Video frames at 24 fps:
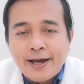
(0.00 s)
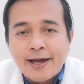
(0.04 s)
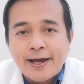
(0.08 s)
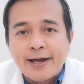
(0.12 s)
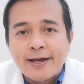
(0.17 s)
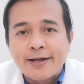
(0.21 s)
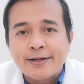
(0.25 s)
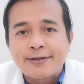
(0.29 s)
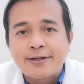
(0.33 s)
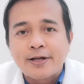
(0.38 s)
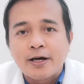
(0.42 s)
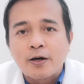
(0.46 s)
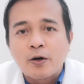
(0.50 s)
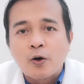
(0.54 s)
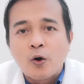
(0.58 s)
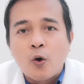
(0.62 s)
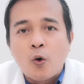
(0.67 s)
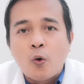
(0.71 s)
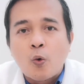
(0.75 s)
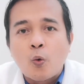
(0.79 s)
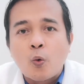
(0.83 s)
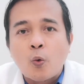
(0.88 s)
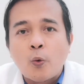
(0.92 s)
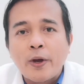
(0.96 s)
and
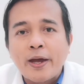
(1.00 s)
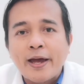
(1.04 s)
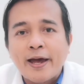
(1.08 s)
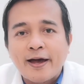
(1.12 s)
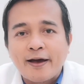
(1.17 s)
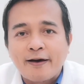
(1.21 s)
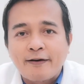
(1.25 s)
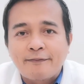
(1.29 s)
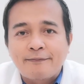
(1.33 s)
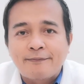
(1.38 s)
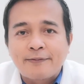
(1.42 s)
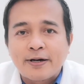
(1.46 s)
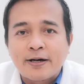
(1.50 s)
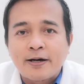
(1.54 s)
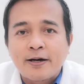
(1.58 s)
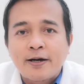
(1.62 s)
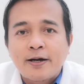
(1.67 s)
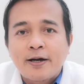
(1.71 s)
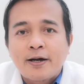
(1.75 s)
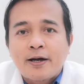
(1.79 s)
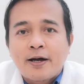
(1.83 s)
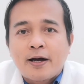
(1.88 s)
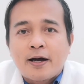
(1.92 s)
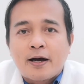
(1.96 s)
we have
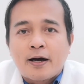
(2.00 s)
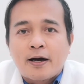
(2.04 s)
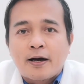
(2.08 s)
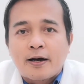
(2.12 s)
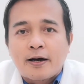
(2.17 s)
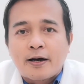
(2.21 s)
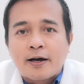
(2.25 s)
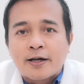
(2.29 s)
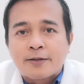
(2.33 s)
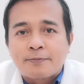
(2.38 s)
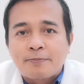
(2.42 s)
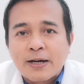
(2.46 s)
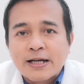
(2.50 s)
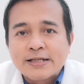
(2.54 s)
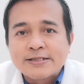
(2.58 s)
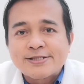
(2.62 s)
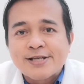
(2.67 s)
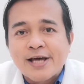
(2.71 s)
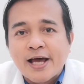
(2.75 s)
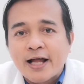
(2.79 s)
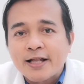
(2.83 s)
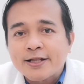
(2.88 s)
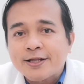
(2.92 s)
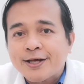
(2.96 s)
advanced
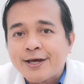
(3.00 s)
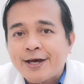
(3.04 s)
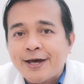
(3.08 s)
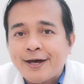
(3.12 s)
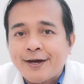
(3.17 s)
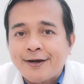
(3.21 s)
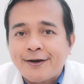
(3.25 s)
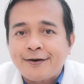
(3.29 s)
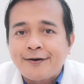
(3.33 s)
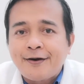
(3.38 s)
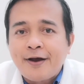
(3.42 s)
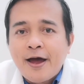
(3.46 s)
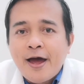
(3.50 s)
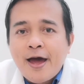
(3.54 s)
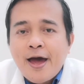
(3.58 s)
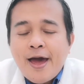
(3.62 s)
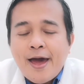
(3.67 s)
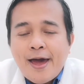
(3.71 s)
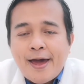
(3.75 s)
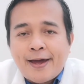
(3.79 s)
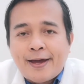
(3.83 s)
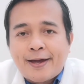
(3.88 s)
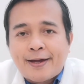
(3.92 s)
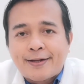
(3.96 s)
healthcare
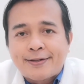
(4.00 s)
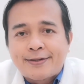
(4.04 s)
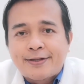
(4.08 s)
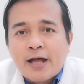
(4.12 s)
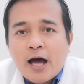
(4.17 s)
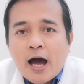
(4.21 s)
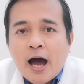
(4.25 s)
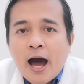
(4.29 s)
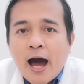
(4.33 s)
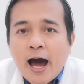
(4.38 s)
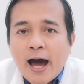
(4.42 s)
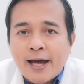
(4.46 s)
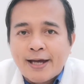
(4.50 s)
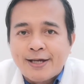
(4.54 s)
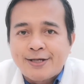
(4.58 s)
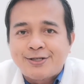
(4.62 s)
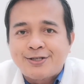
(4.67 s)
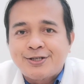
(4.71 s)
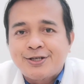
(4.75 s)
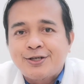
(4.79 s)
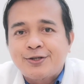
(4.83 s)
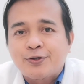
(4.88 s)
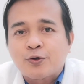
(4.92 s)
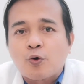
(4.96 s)
and
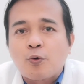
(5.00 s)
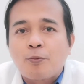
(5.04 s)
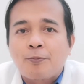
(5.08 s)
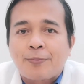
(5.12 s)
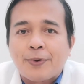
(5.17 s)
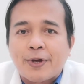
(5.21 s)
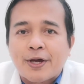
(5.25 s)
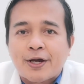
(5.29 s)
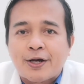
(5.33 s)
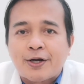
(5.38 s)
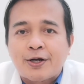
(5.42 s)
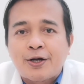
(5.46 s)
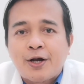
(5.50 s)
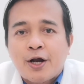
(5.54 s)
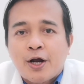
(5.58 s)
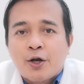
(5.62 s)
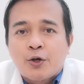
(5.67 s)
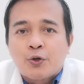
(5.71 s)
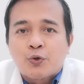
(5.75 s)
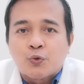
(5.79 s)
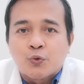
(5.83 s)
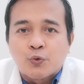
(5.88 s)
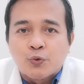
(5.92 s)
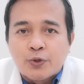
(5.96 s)
hygiene compared
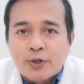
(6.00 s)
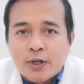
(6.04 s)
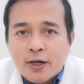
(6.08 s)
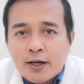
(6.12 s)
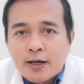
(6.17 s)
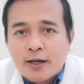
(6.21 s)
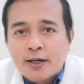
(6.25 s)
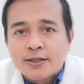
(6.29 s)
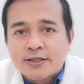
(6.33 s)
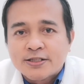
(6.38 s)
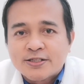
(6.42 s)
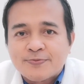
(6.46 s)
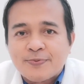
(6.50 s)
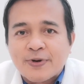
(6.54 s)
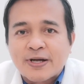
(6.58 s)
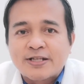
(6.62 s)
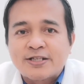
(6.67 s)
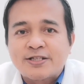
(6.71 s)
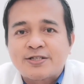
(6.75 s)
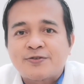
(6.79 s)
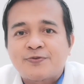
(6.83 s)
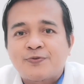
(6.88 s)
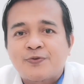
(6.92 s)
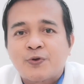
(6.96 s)
to the
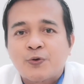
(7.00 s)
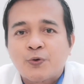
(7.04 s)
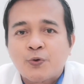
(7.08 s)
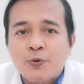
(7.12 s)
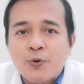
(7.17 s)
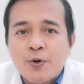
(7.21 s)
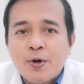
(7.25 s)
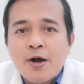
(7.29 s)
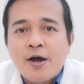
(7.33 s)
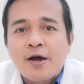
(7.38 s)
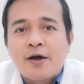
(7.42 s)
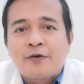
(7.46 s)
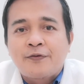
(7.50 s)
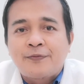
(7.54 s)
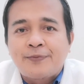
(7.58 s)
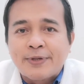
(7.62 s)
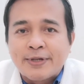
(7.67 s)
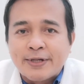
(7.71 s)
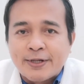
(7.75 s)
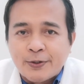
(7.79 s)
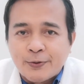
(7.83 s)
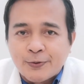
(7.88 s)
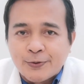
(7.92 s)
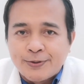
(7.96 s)
Spanish flu
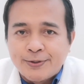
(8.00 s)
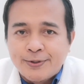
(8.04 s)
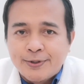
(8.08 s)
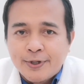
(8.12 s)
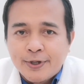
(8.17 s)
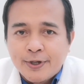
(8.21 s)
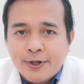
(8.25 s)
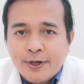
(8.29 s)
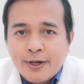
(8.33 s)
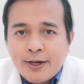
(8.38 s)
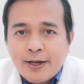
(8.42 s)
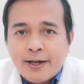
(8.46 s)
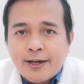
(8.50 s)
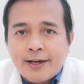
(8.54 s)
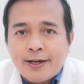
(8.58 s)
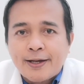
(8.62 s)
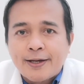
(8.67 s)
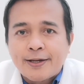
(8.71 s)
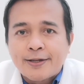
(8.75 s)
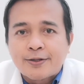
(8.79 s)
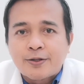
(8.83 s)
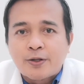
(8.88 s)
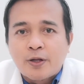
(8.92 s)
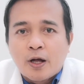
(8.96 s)
period.
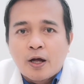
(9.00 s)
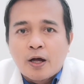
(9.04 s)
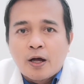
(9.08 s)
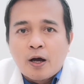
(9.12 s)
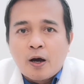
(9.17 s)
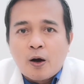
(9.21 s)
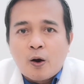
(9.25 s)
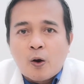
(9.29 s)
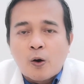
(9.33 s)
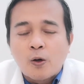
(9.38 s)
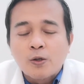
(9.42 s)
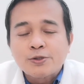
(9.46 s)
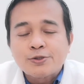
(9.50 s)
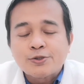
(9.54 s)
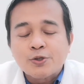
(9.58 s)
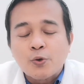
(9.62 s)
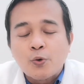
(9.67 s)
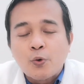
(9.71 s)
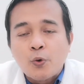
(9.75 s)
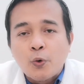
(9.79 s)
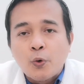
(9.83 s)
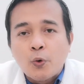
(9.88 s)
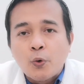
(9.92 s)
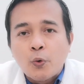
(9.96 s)
And
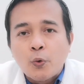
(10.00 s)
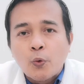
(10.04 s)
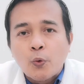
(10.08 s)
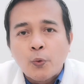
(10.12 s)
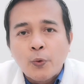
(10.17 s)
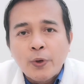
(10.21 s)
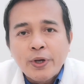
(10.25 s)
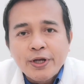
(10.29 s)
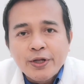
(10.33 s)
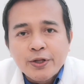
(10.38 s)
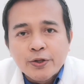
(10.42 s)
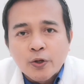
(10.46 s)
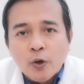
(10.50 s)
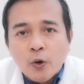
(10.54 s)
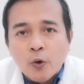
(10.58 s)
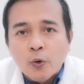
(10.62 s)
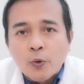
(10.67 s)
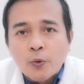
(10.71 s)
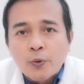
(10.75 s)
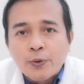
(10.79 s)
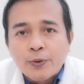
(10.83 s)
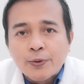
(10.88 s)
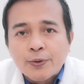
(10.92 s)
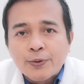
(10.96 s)
also, we
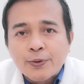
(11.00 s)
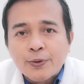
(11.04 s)
know